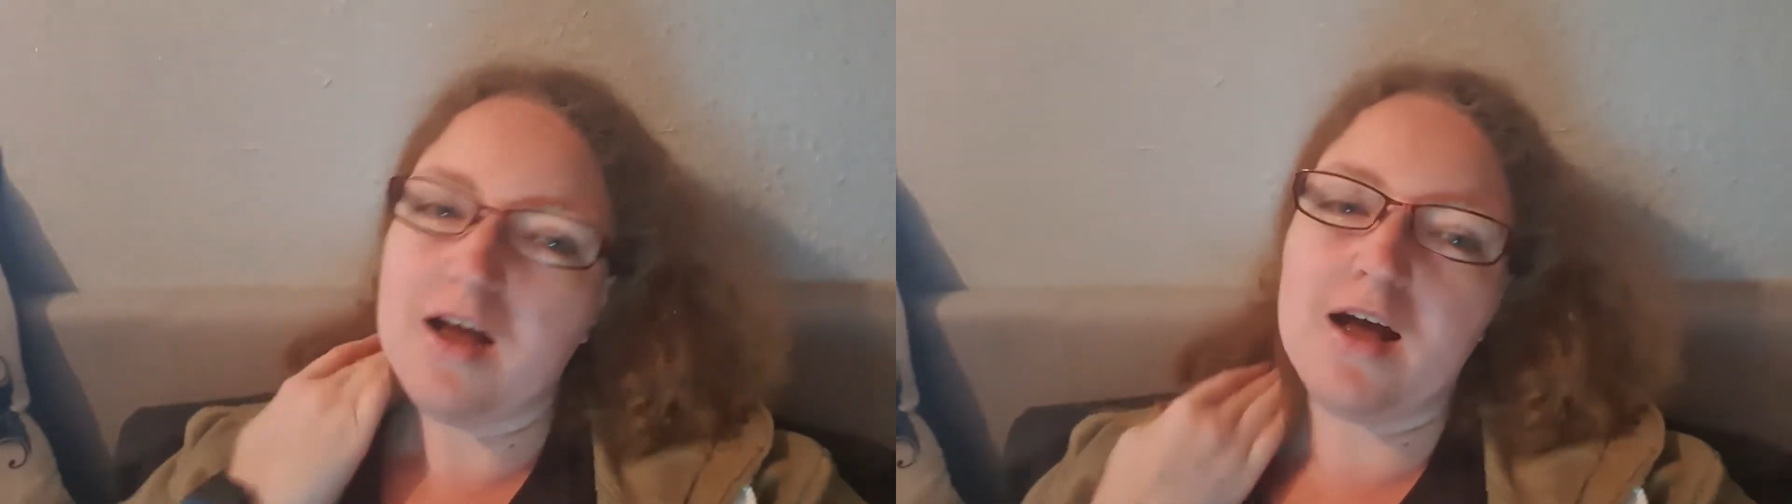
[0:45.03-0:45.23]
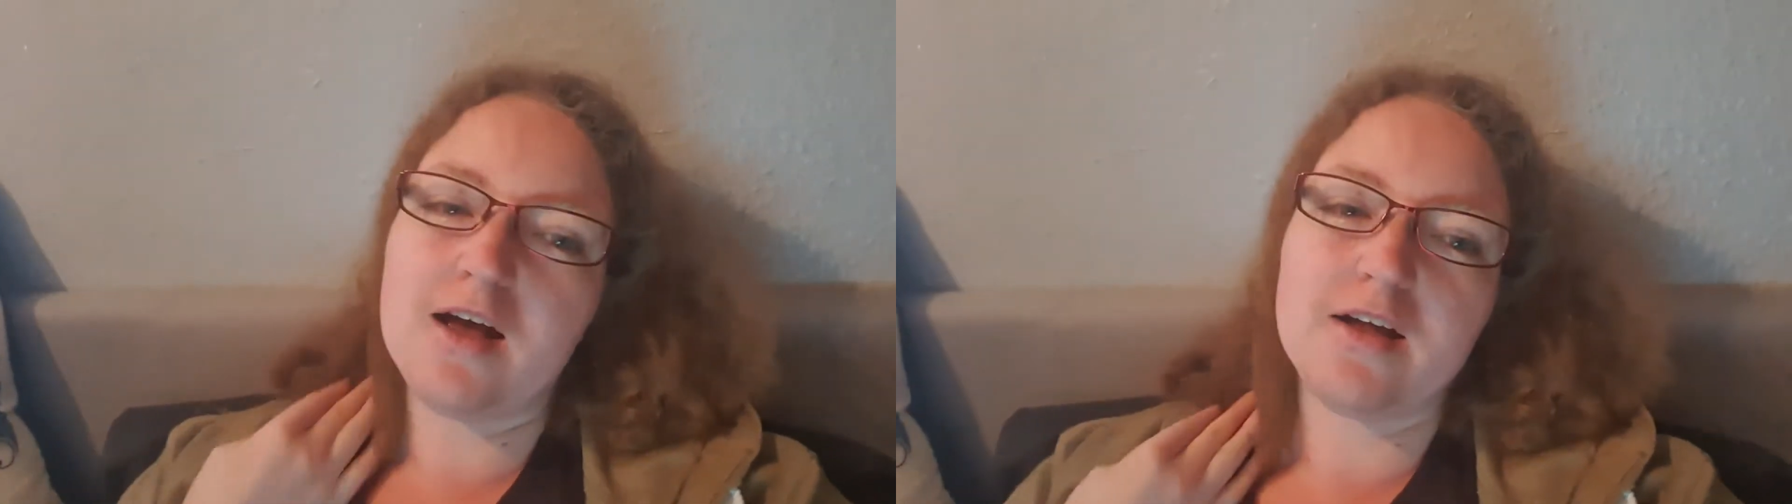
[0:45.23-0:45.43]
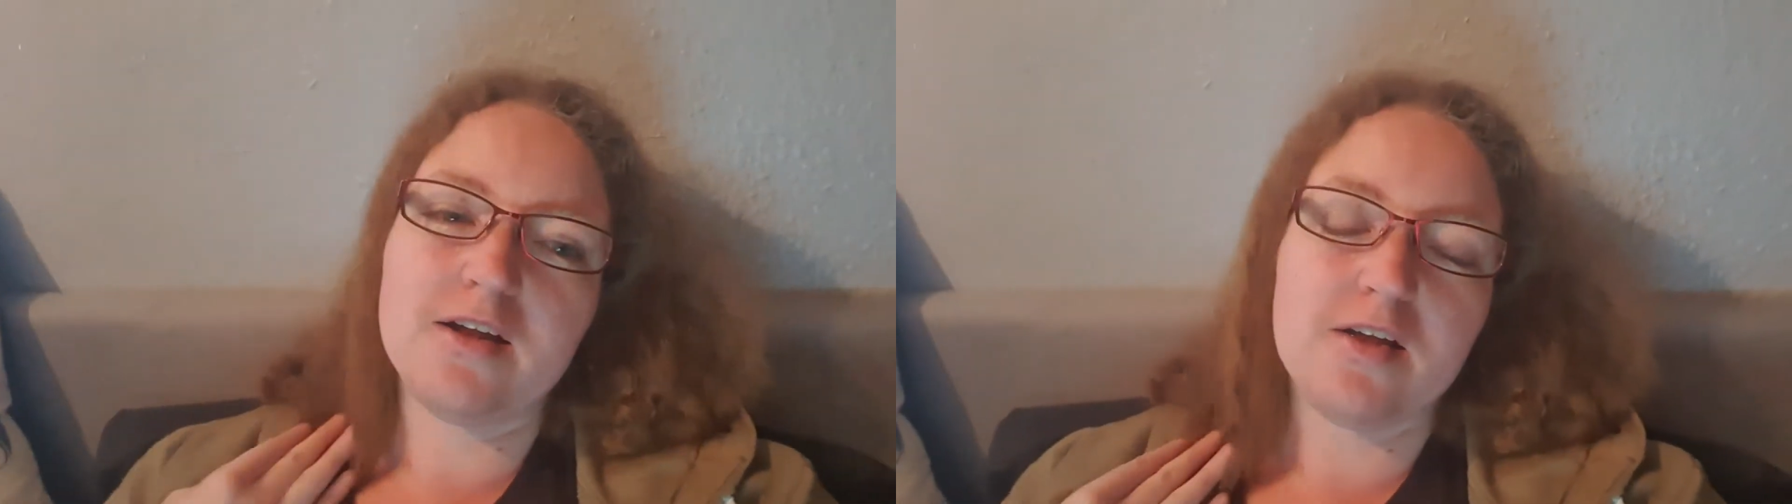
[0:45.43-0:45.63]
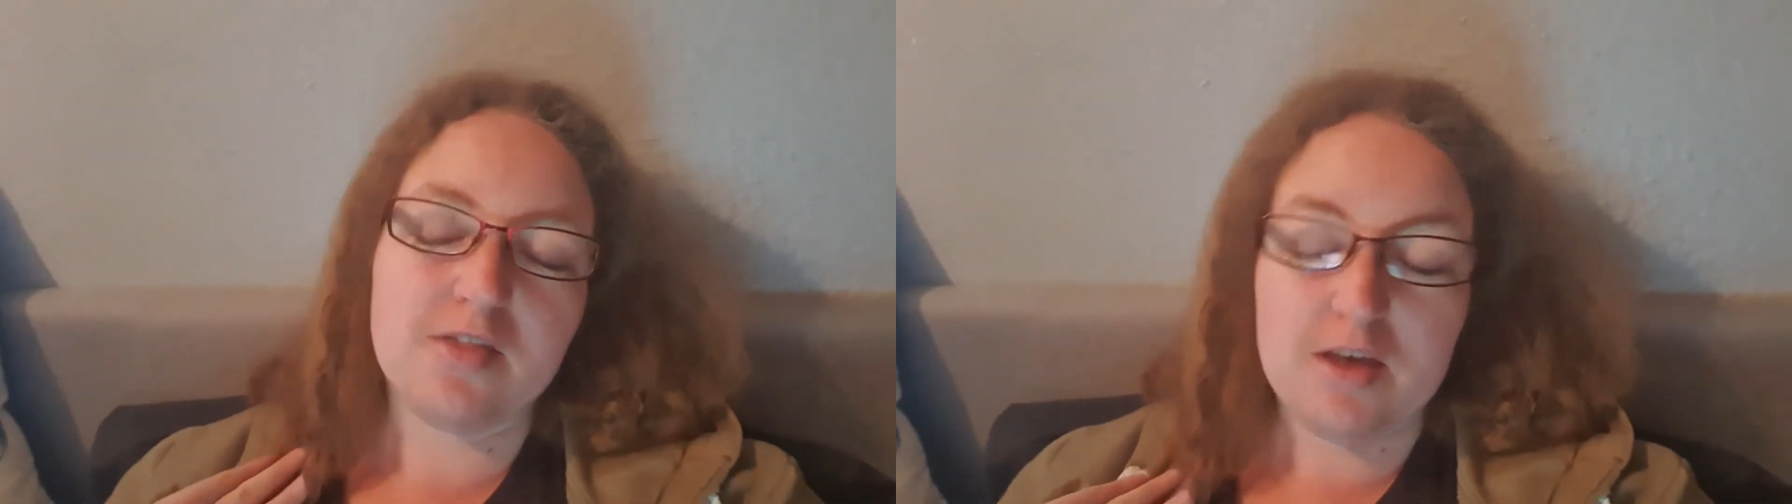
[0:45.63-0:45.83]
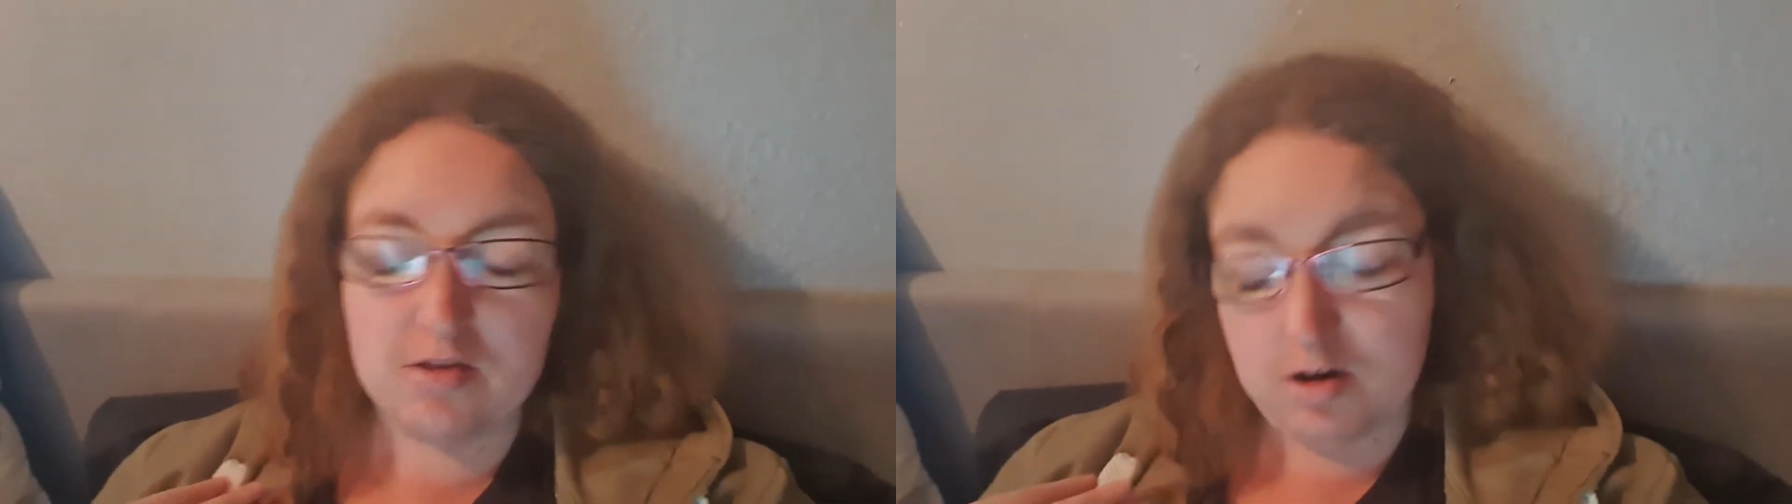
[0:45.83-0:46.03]
And
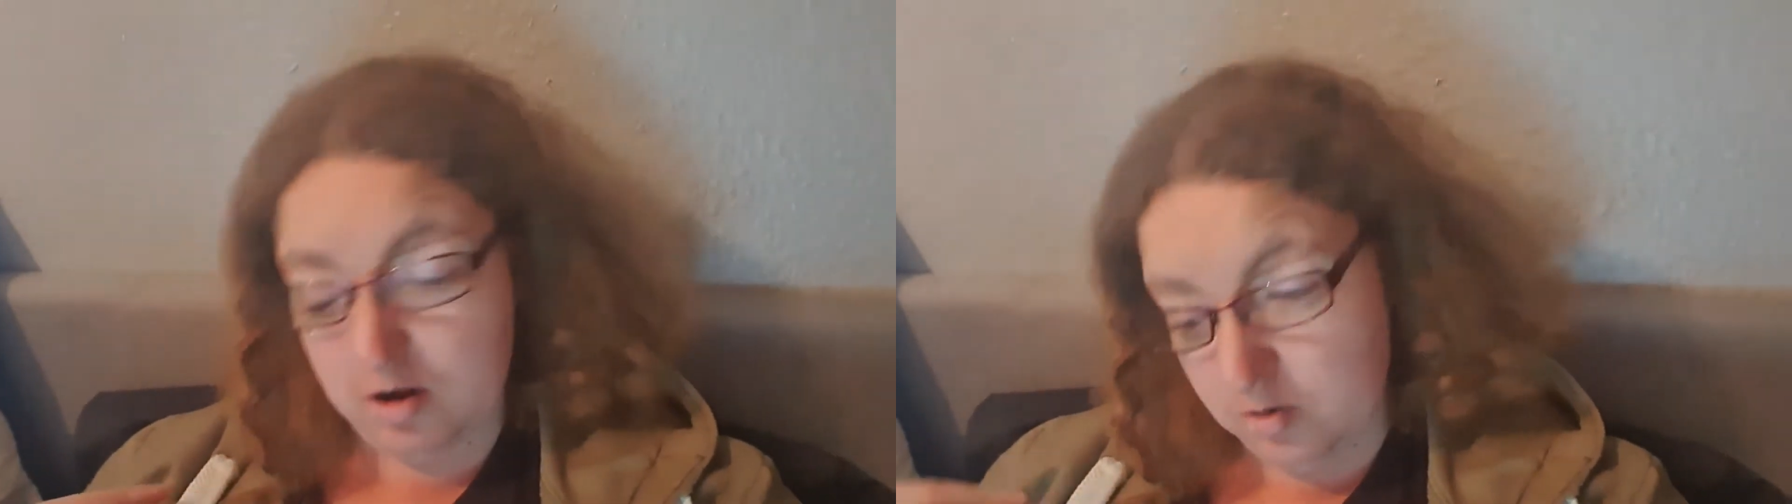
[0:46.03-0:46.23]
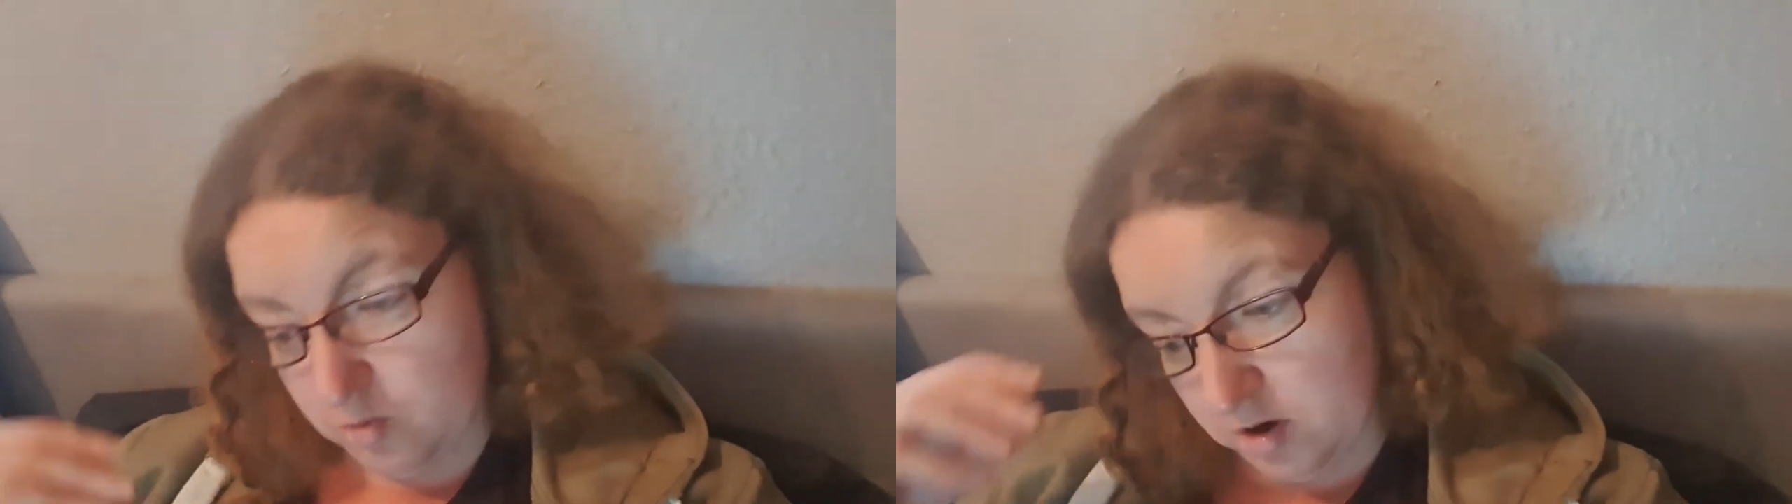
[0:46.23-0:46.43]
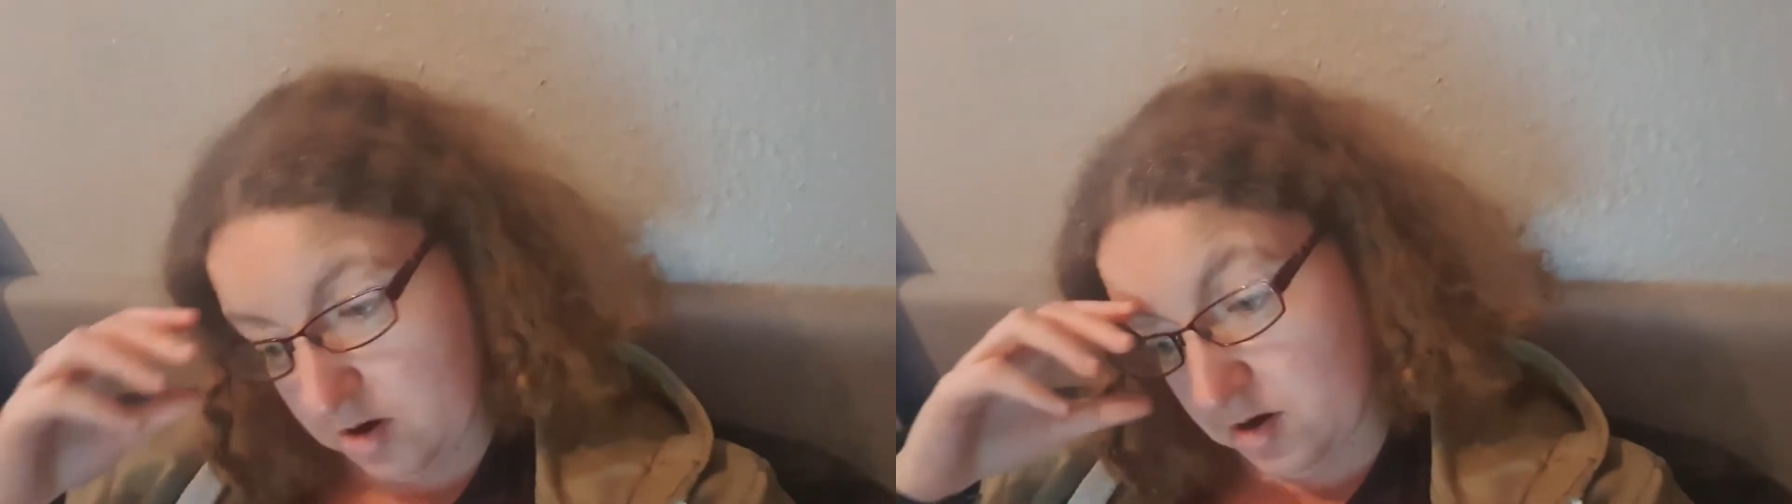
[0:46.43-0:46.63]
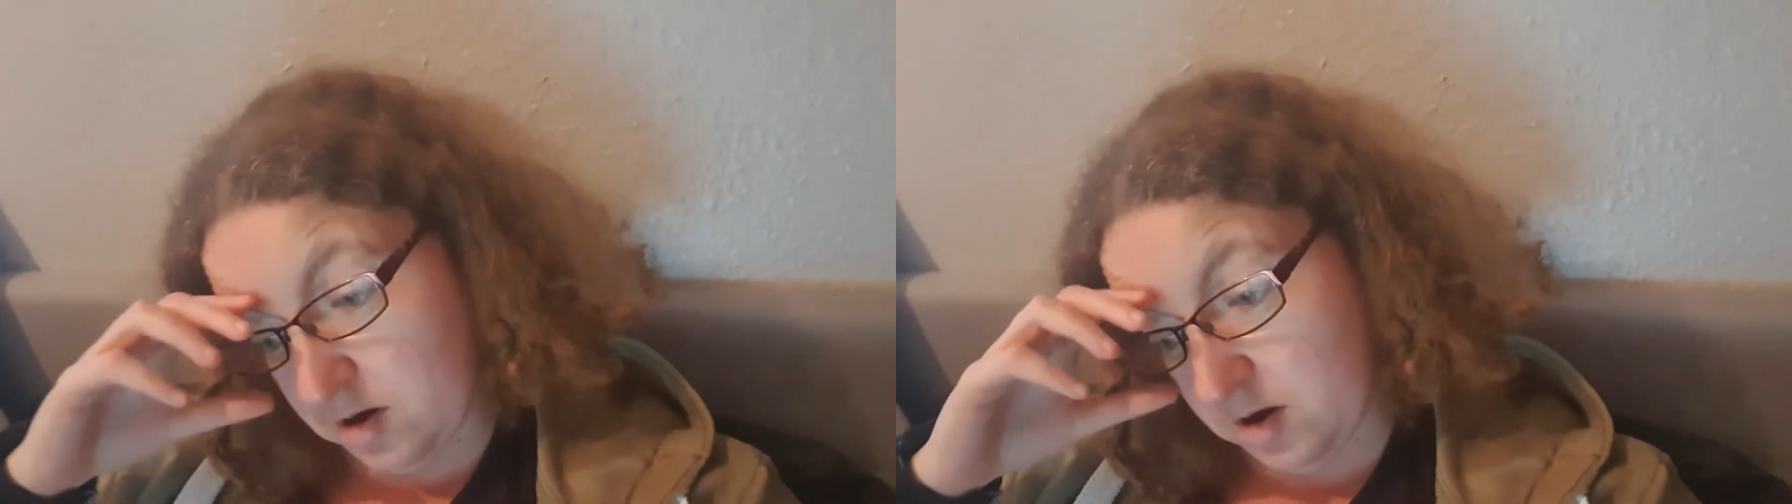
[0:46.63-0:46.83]
there's a new one